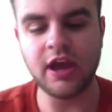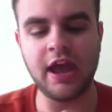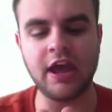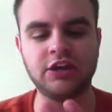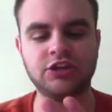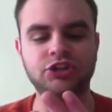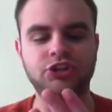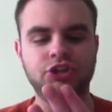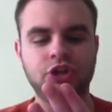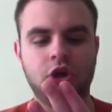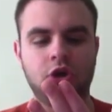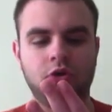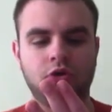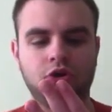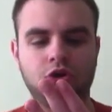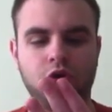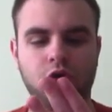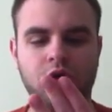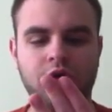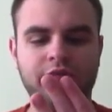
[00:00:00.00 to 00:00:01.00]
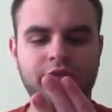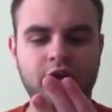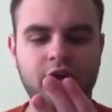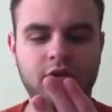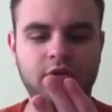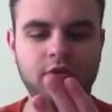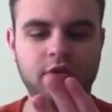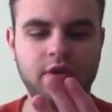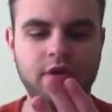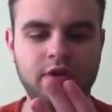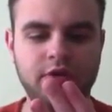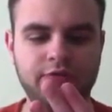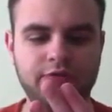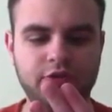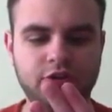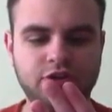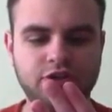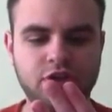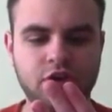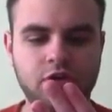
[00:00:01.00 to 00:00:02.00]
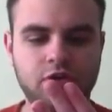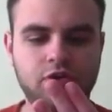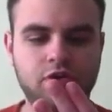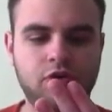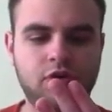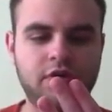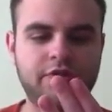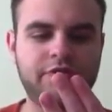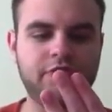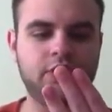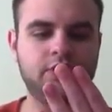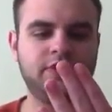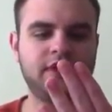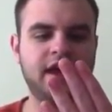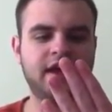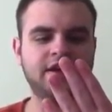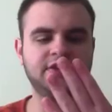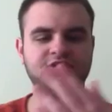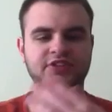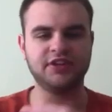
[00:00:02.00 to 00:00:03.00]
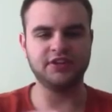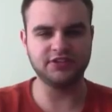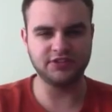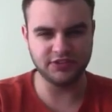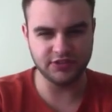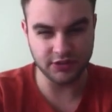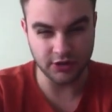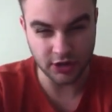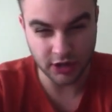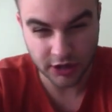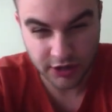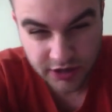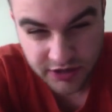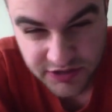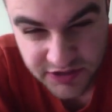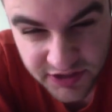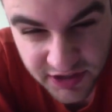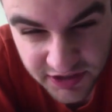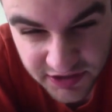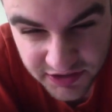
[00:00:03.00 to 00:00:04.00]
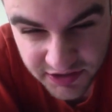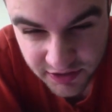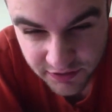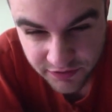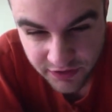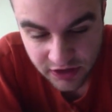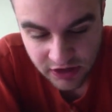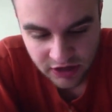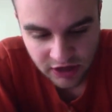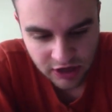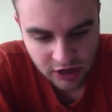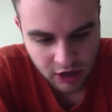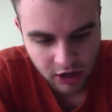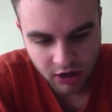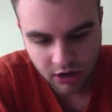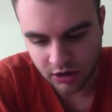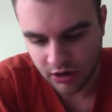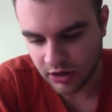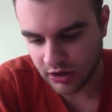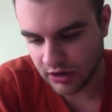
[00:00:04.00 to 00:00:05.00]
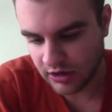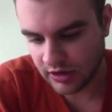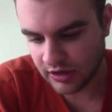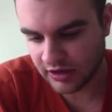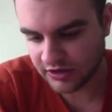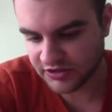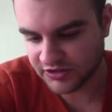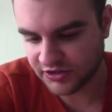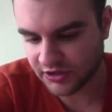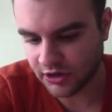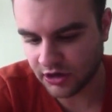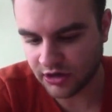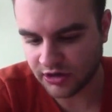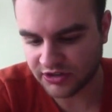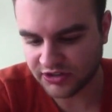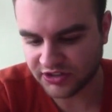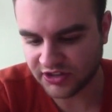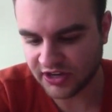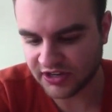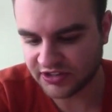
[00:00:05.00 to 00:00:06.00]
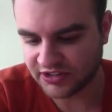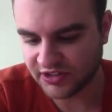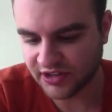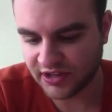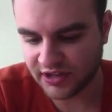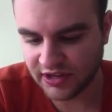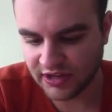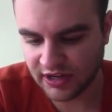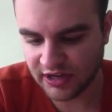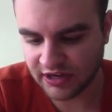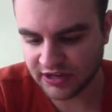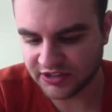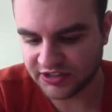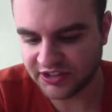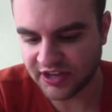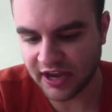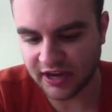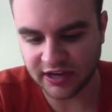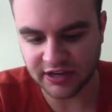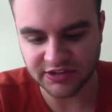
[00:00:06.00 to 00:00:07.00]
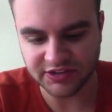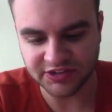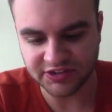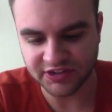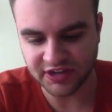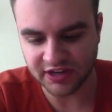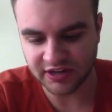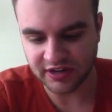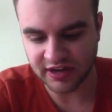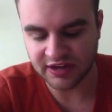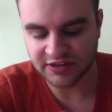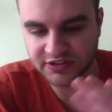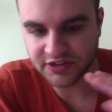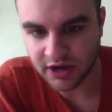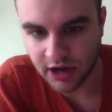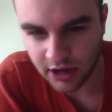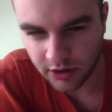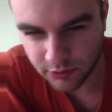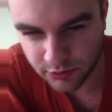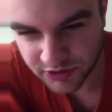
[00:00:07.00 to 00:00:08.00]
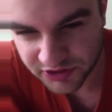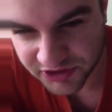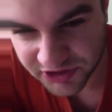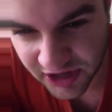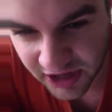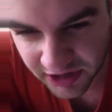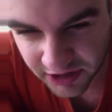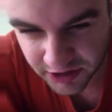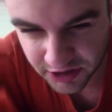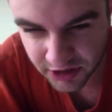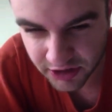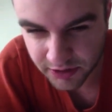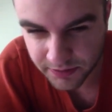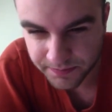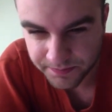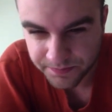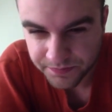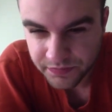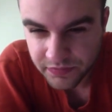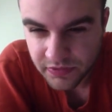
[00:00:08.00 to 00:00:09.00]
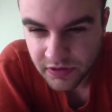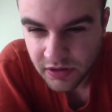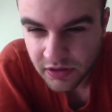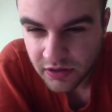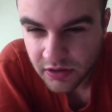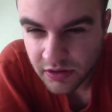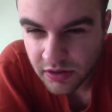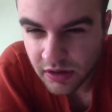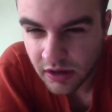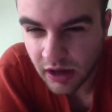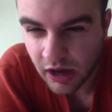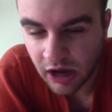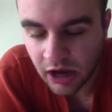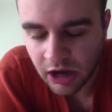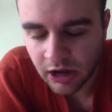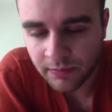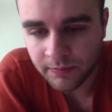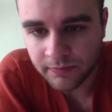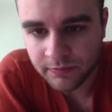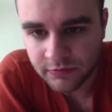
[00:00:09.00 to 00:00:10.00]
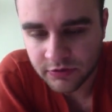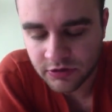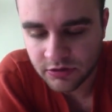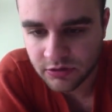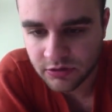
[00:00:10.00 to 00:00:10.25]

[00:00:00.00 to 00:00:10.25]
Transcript: and Joe Corvo. For Joe Corvo, that is his 3rd assist of the year, his 3rd assist in his 2nd stint as an Ottawa Senator. Um,